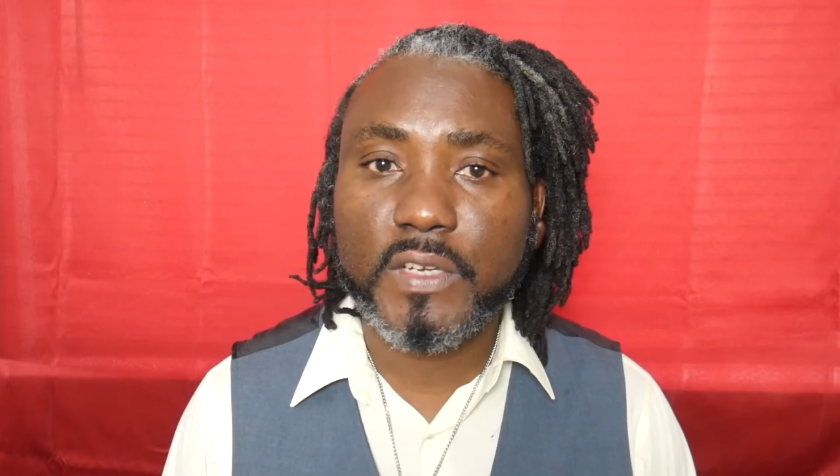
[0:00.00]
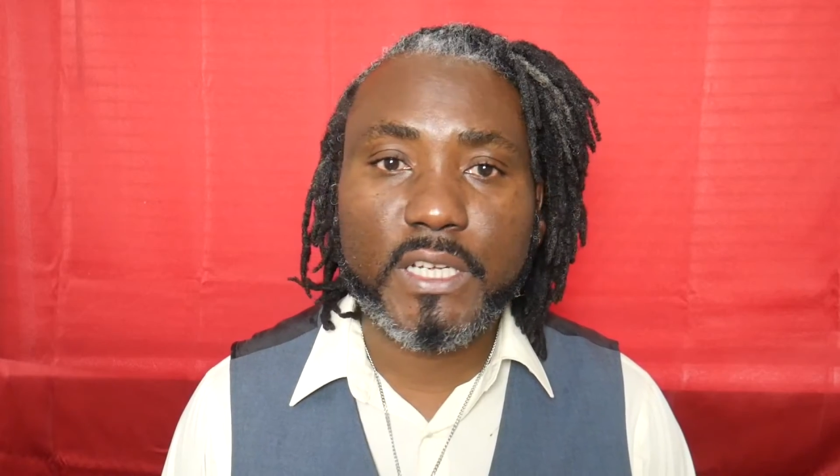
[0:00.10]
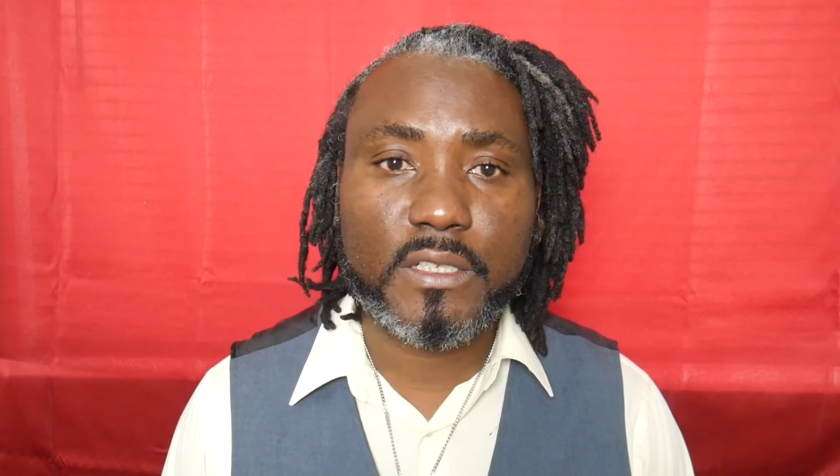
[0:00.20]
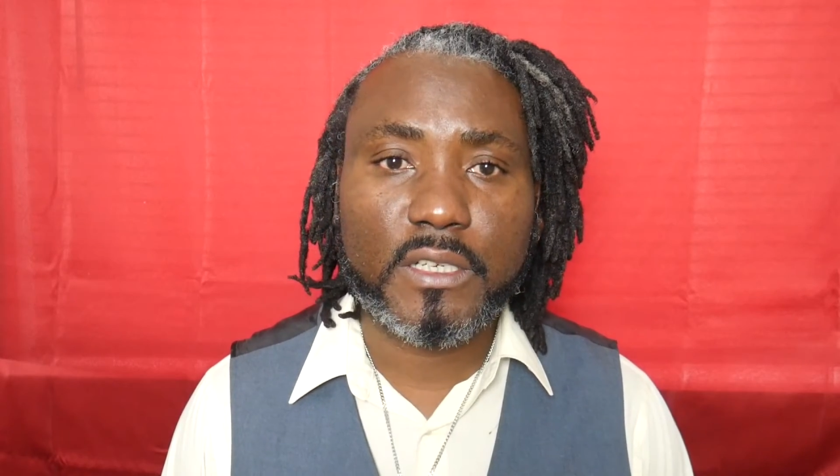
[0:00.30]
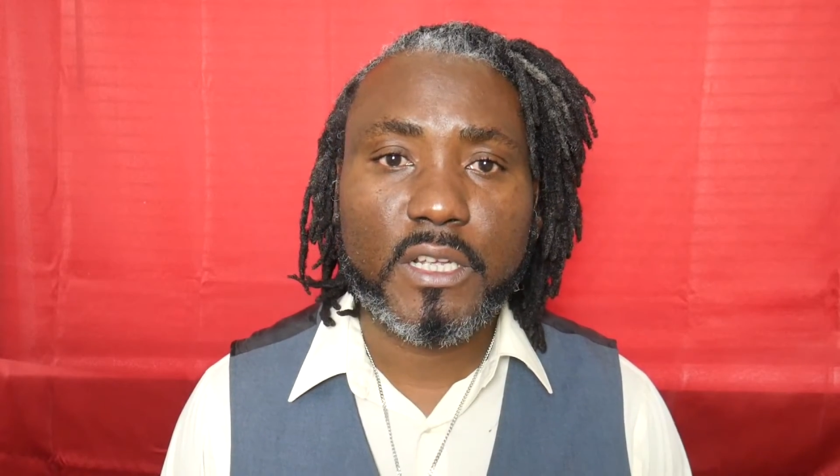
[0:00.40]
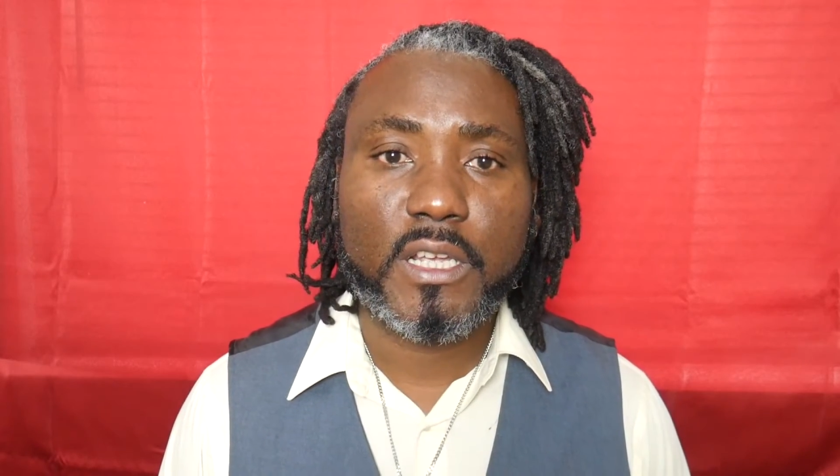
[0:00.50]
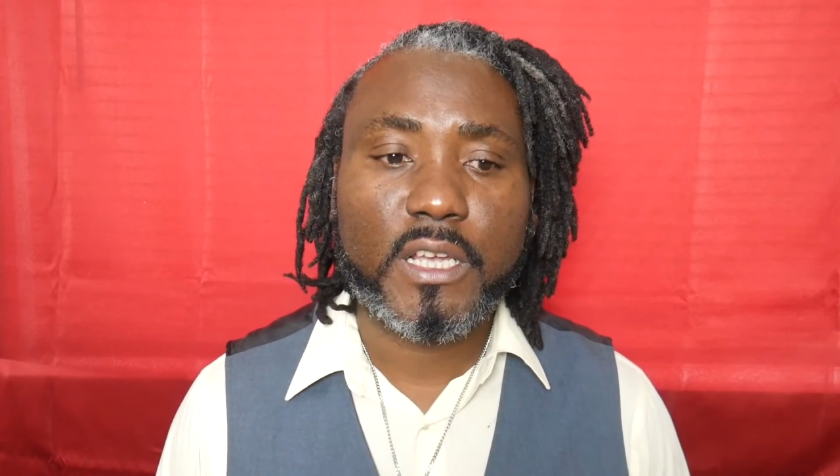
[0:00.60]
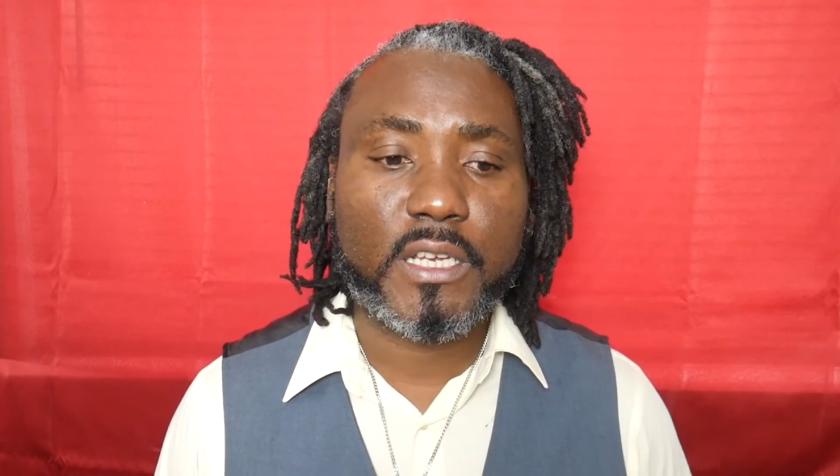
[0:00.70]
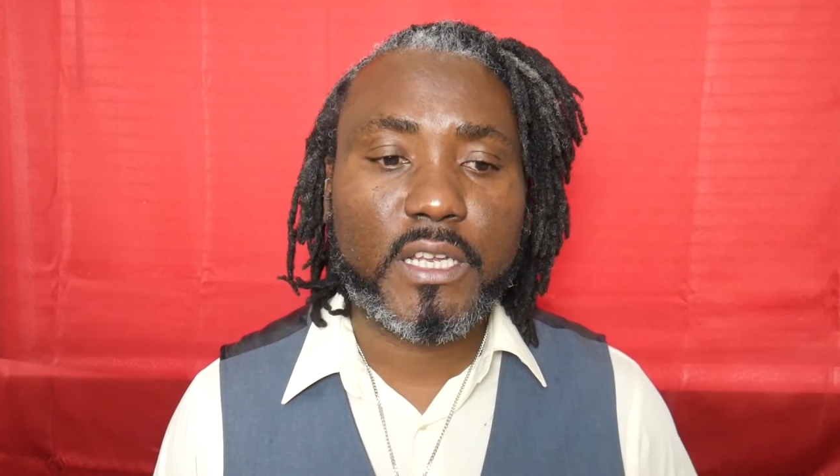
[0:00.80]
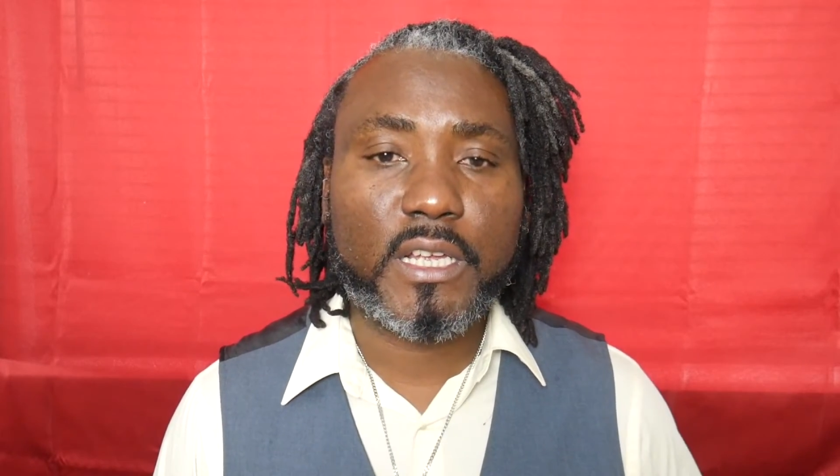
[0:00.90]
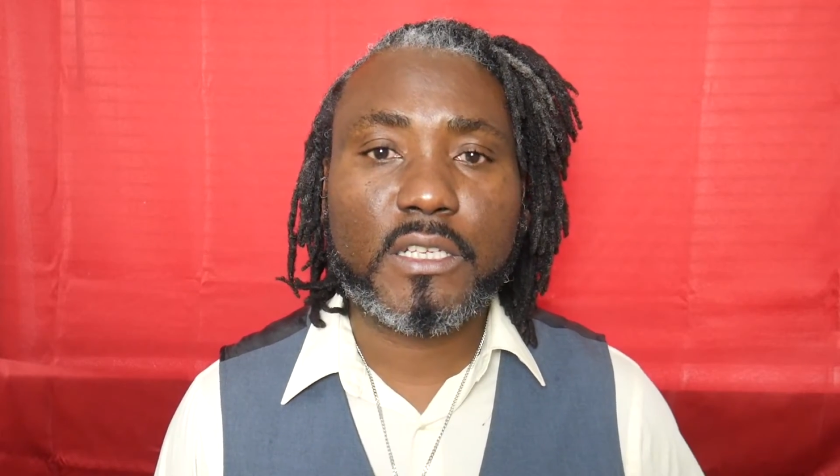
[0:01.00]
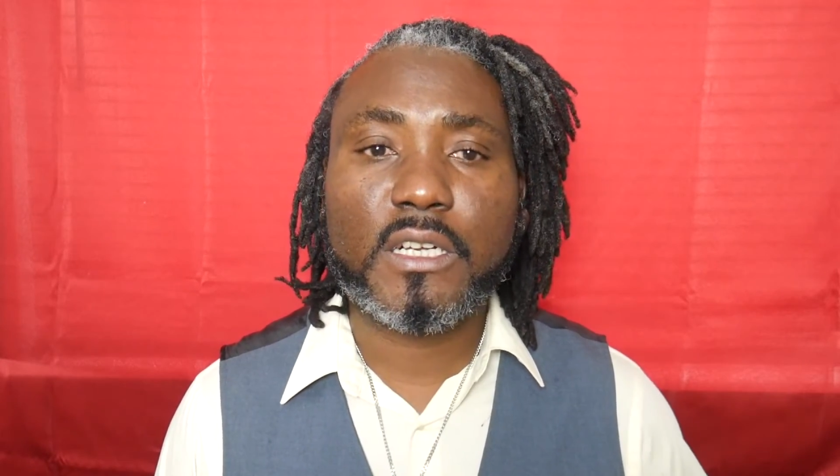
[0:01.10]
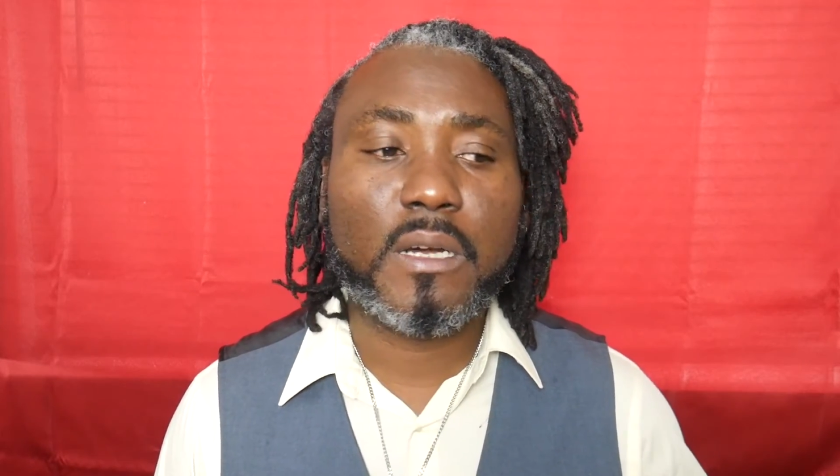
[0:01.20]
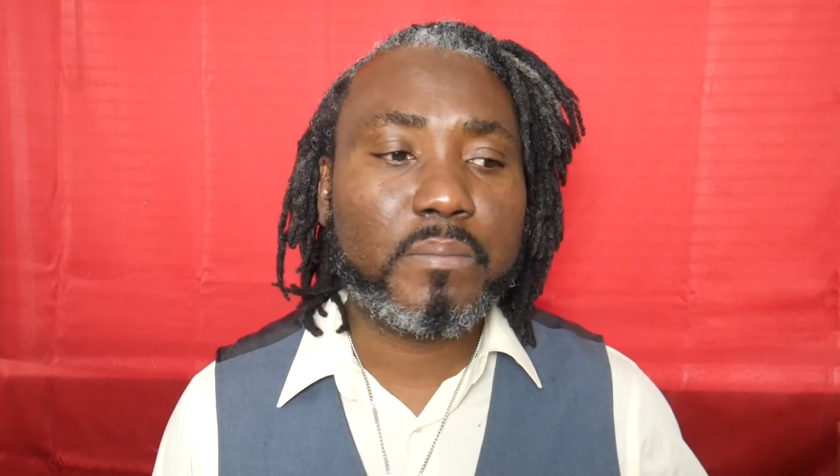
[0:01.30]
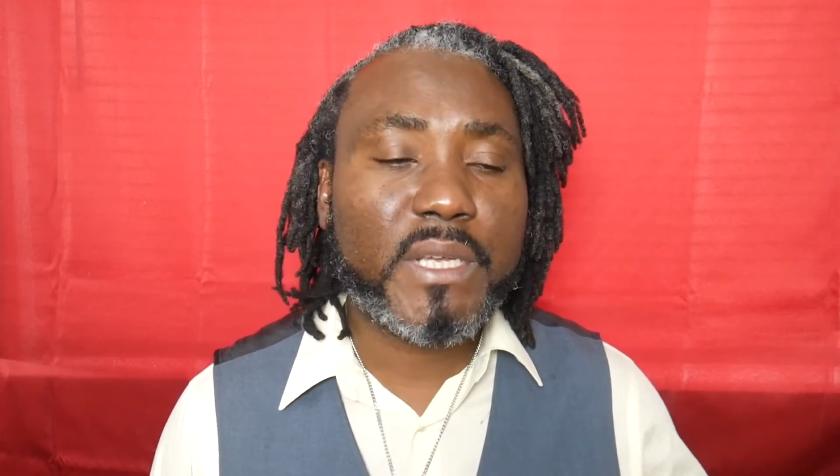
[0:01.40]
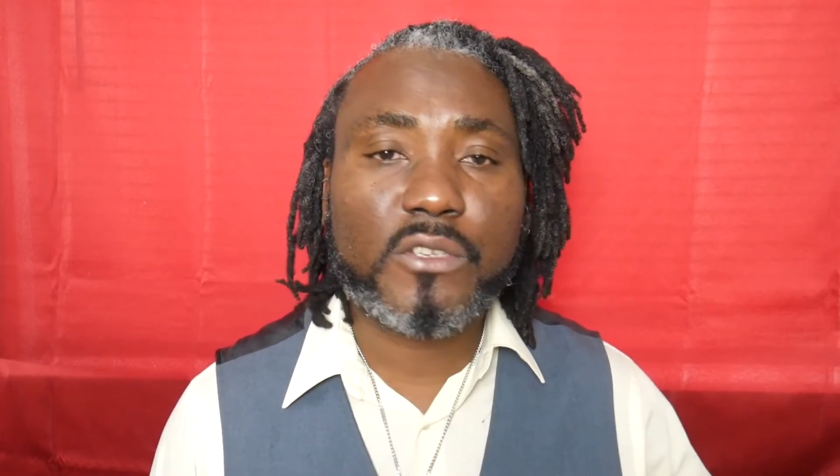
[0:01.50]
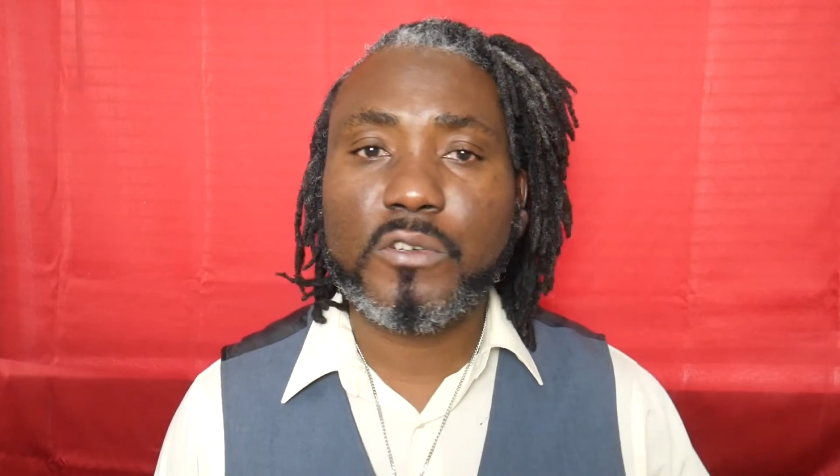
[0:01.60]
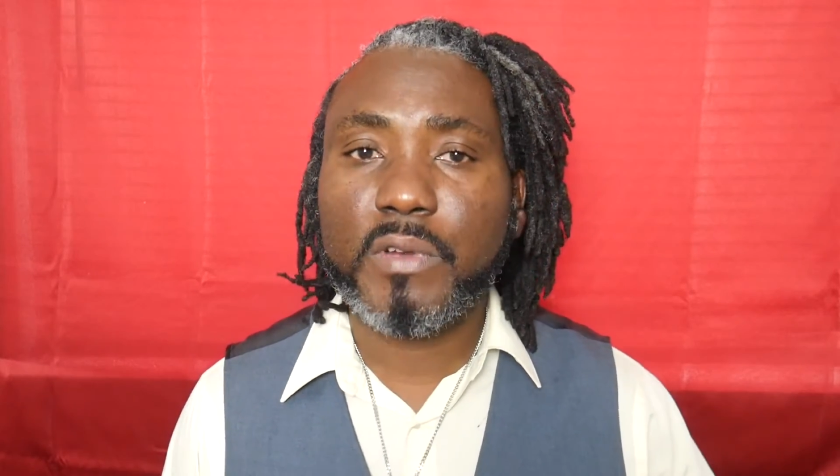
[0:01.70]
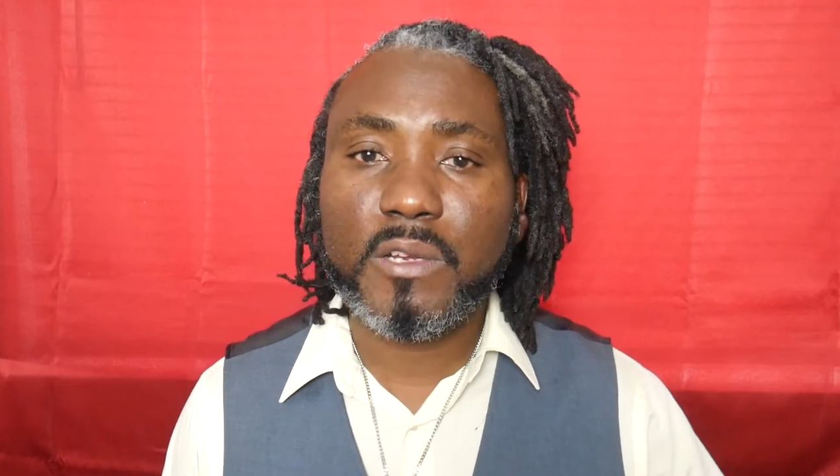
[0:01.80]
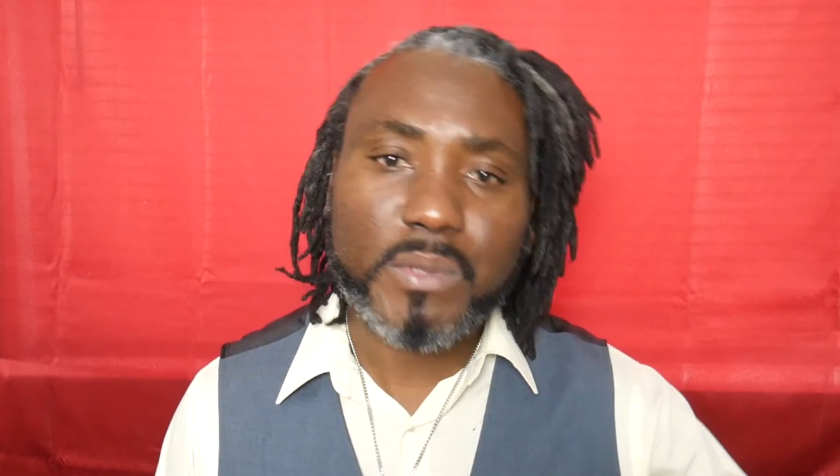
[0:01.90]
and
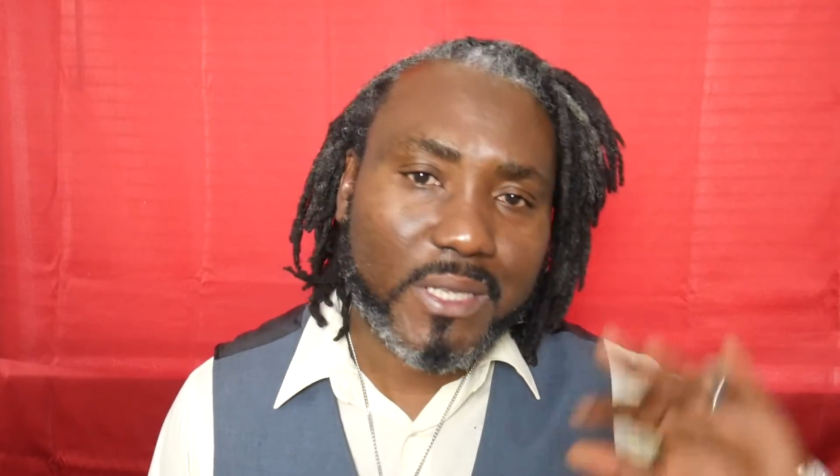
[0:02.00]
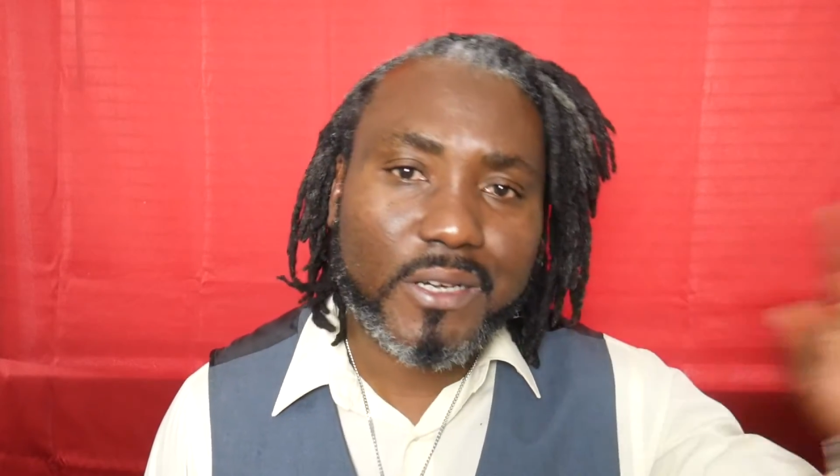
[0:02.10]
commiserate with